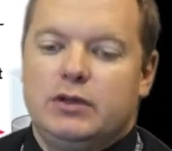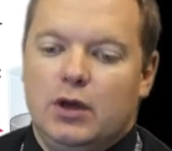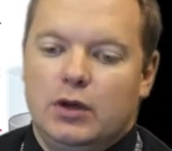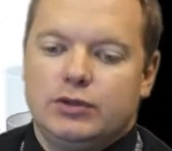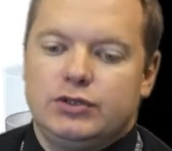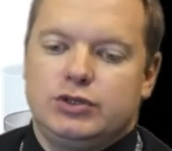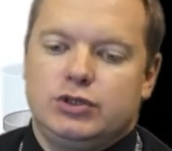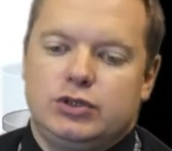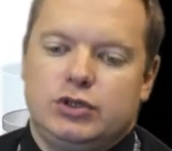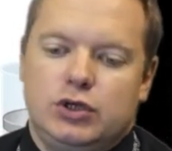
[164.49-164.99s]

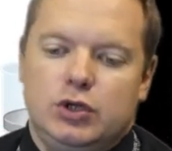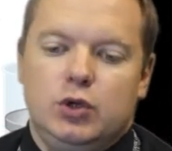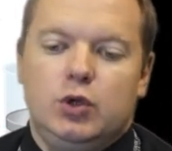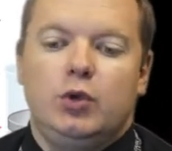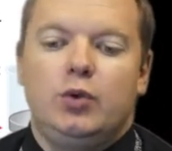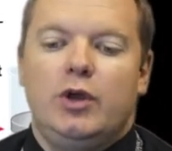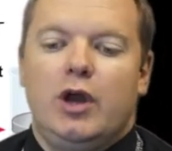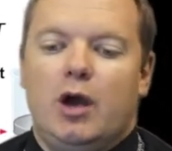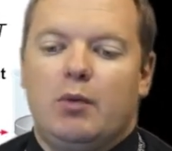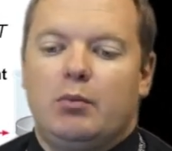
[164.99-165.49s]
those
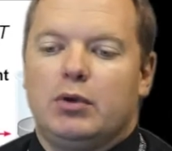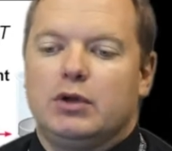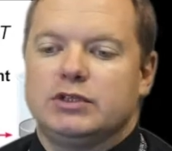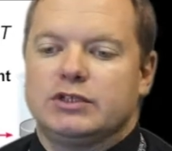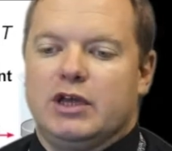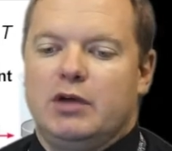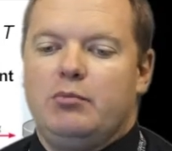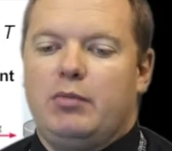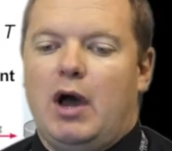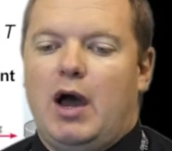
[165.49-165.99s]
two numbers
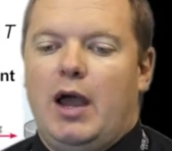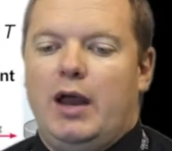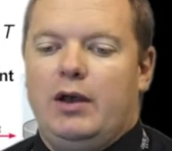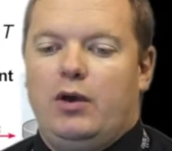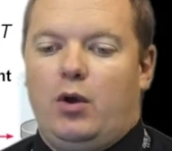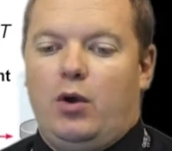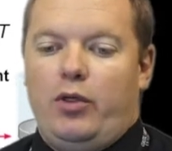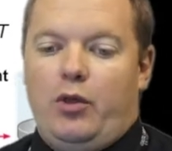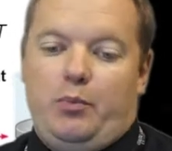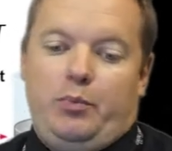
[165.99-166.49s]
combined,
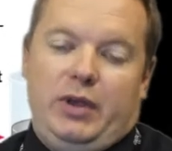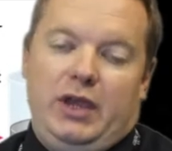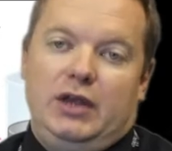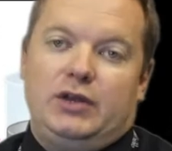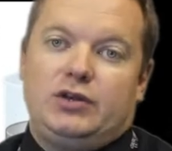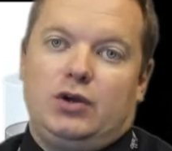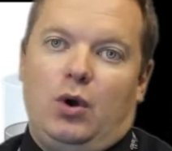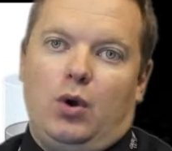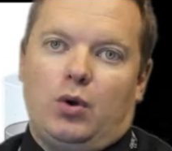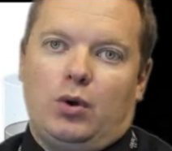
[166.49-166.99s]
or the
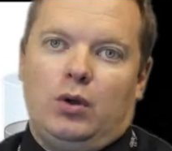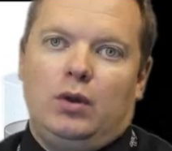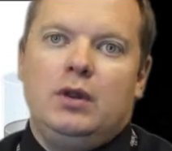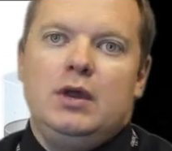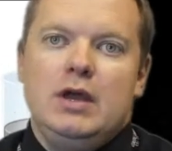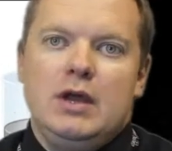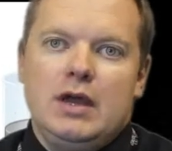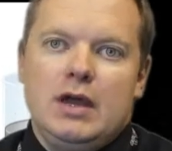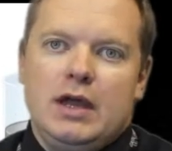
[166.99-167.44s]
P total